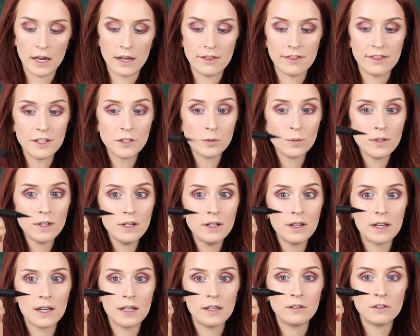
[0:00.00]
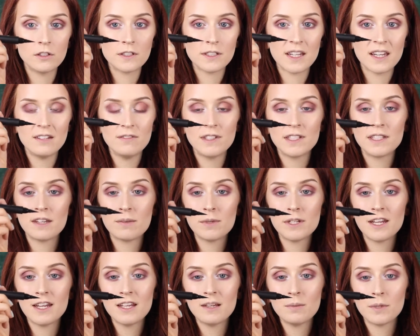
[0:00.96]
And this one, it looks kind of
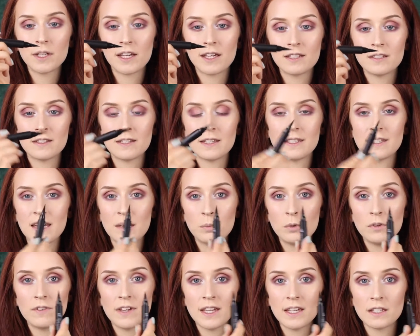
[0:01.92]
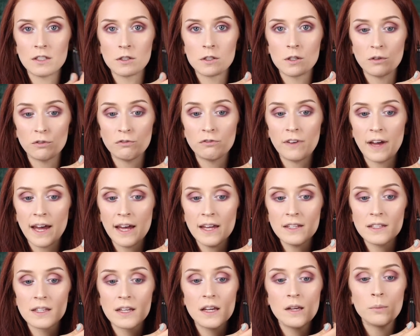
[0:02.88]
intimidating because the tip of it is so
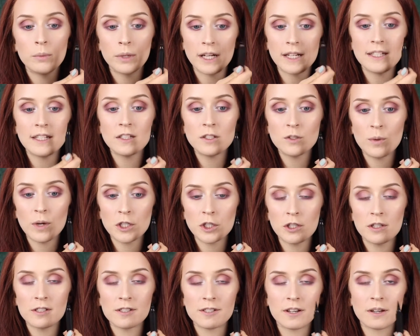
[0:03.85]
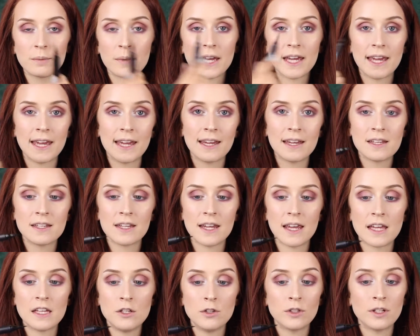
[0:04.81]
fat, but I did swatch this on my hand
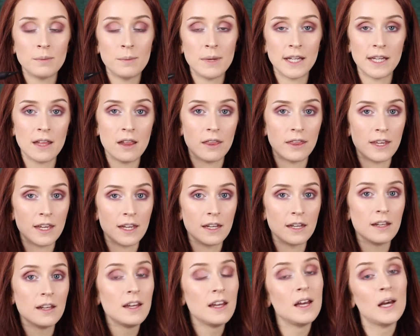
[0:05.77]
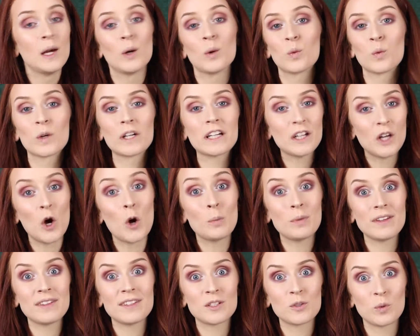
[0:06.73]
and you can make it thin. We're going to
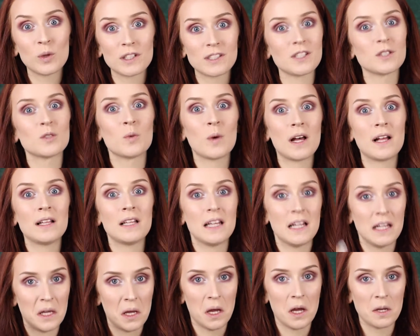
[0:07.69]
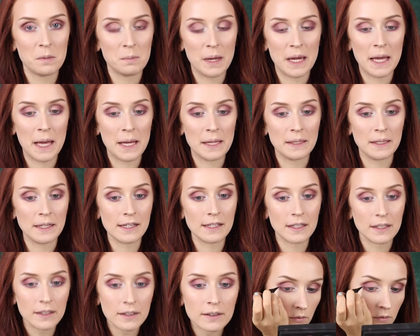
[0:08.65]
hope that this works as well on my eyelid.